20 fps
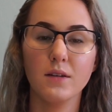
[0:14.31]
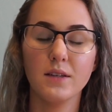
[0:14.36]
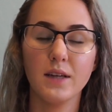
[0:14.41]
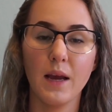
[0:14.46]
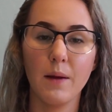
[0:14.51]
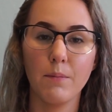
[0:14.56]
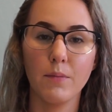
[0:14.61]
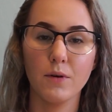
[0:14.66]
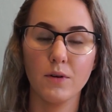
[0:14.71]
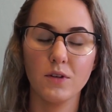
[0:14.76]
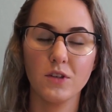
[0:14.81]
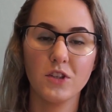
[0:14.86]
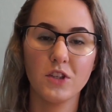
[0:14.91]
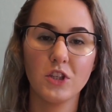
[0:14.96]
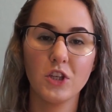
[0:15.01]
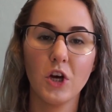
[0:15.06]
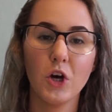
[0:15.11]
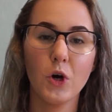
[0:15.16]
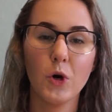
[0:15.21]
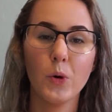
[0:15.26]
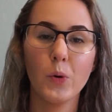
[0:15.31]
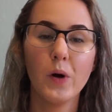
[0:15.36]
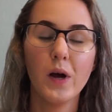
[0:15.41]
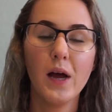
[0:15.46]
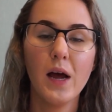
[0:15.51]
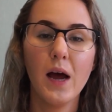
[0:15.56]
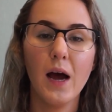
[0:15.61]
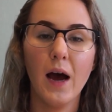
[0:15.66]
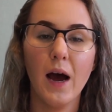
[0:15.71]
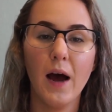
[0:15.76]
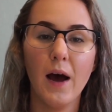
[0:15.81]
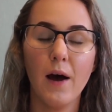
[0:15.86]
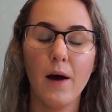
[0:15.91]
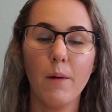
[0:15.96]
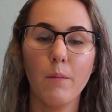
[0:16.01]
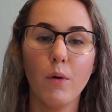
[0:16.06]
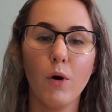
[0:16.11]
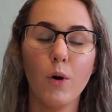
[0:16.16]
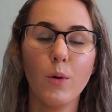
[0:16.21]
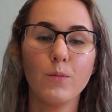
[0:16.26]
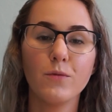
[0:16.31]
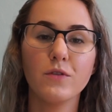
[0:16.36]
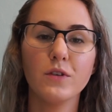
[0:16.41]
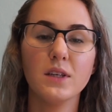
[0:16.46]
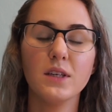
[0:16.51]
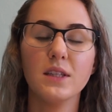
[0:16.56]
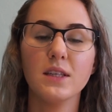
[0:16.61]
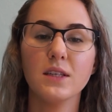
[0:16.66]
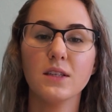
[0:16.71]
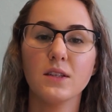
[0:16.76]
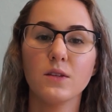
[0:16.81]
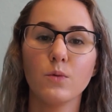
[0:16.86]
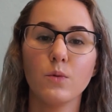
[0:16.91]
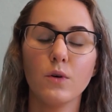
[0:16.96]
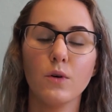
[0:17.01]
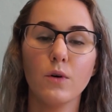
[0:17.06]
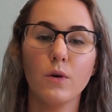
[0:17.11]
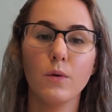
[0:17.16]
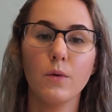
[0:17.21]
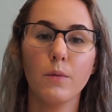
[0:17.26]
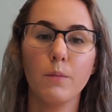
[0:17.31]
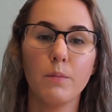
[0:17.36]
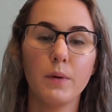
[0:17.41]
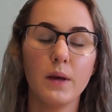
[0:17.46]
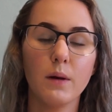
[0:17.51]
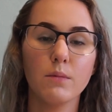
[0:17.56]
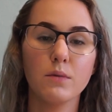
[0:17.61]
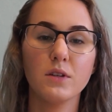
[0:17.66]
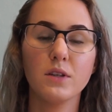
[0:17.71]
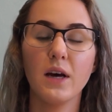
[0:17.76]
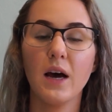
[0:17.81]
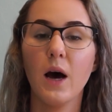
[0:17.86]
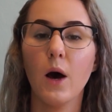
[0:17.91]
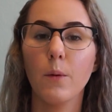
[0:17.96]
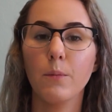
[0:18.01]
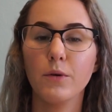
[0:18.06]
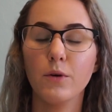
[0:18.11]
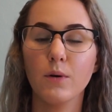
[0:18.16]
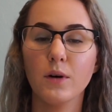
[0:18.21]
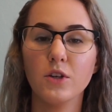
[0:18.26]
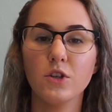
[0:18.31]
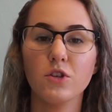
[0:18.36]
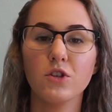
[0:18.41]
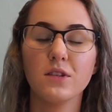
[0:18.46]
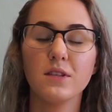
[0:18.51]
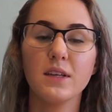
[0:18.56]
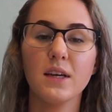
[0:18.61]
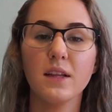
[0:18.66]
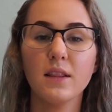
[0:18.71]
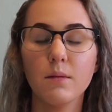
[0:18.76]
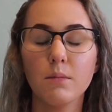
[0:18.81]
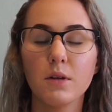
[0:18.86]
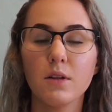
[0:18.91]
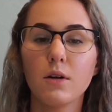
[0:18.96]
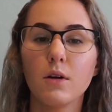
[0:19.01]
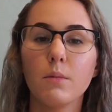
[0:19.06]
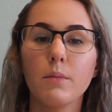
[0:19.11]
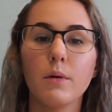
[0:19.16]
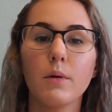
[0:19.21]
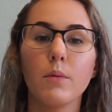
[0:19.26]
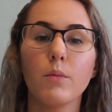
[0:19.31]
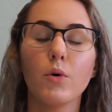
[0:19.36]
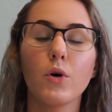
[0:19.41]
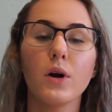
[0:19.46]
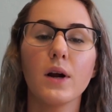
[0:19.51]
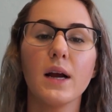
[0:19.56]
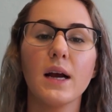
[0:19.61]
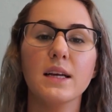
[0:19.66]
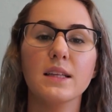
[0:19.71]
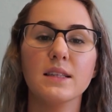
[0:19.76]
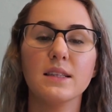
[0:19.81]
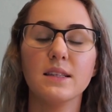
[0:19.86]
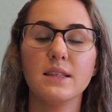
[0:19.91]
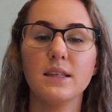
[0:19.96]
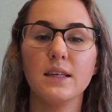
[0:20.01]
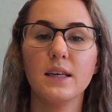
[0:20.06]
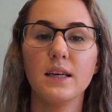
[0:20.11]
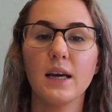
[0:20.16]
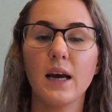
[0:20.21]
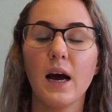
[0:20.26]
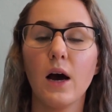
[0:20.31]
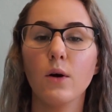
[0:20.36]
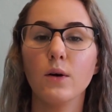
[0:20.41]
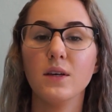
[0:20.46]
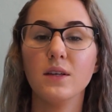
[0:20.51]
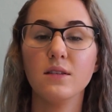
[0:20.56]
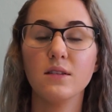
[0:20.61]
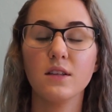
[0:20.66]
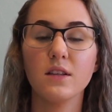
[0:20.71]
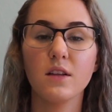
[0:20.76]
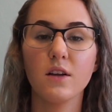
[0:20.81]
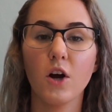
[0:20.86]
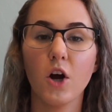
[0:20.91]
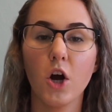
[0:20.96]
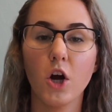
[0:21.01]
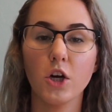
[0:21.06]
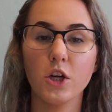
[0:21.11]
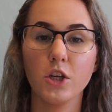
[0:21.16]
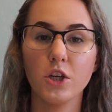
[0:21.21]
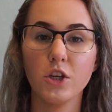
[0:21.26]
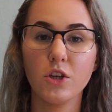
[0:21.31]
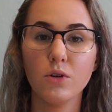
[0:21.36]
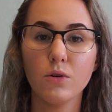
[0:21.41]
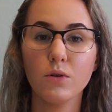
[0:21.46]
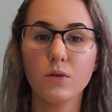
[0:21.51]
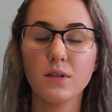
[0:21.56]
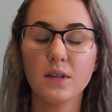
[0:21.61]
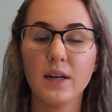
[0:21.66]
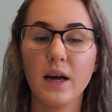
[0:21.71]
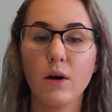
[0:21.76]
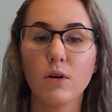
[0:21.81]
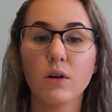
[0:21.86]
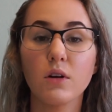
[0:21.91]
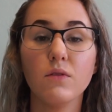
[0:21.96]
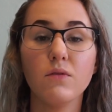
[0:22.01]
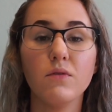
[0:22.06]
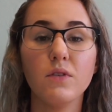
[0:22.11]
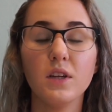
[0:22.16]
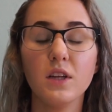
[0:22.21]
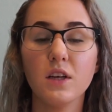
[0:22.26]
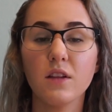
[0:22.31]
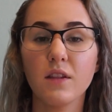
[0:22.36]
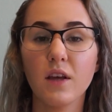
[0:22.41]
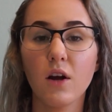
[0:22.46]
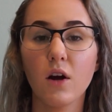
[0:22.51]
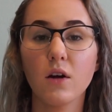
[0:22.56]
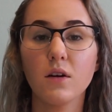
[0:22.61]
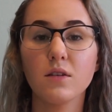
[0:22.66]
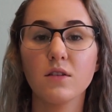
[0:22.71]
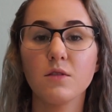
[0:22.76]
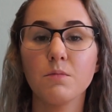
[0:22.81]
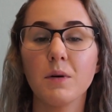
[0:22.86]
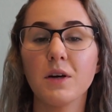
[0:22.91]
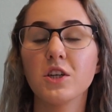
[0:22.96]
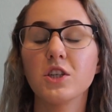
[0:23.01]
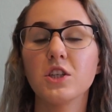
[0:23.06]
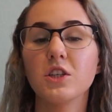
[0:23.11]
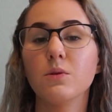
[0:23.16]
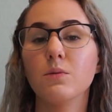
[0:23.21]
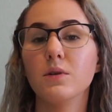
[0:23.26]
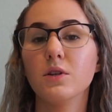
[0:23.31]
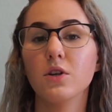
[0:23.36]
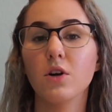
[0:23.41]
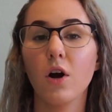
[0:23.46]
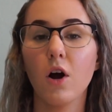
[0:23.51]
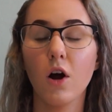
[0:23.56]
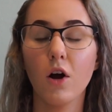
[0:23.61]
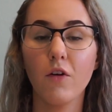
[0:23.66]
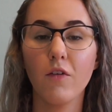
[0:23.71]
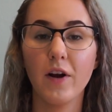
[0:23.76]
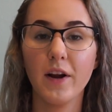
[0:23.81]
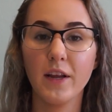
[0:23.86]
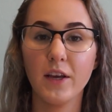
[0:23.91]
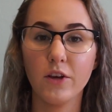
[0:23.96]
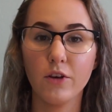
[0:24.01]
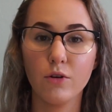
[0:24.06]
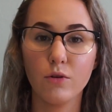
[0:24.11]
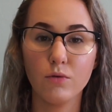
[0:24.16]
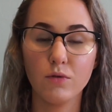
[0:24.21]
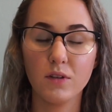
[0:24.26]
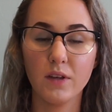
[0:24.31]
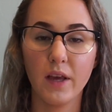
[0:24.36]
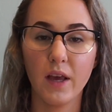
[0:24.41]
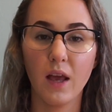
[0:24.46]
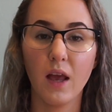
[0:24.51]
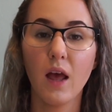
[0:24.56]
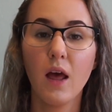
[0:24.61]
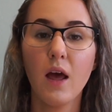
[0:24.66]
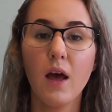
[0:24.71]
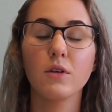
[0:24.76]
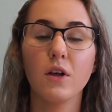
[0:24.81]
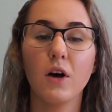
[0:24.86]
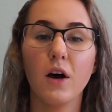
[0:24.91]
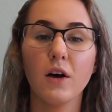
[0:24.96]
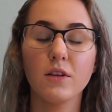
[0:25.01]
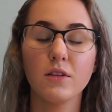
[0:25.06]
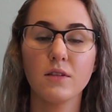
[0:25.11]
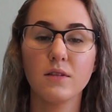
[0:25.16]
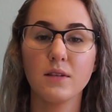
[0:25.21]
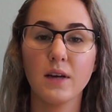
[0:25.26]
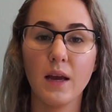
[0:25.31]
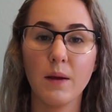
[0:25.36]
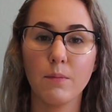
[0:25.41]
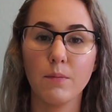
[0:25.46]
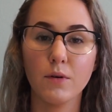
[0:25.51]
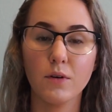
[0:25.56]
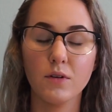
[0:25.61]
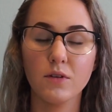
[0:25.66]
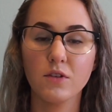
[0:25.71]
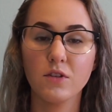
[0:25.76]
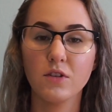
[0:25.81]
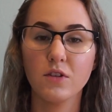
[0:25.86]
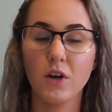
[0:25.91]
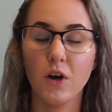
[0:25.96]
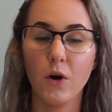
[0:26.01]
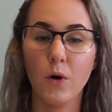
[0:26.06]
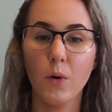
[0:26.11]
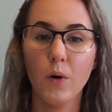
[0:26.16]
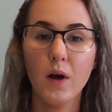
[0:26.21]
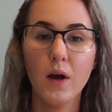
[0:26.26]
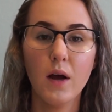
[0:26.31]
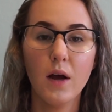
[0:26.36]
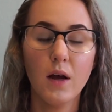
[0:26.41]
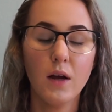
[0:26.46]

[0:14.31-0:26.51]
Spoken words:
diapers. So hopefully this will be able to help you understand them a little bit more and see how easy they are to use and how convenient they are, especially when you're already using cloth diapers. So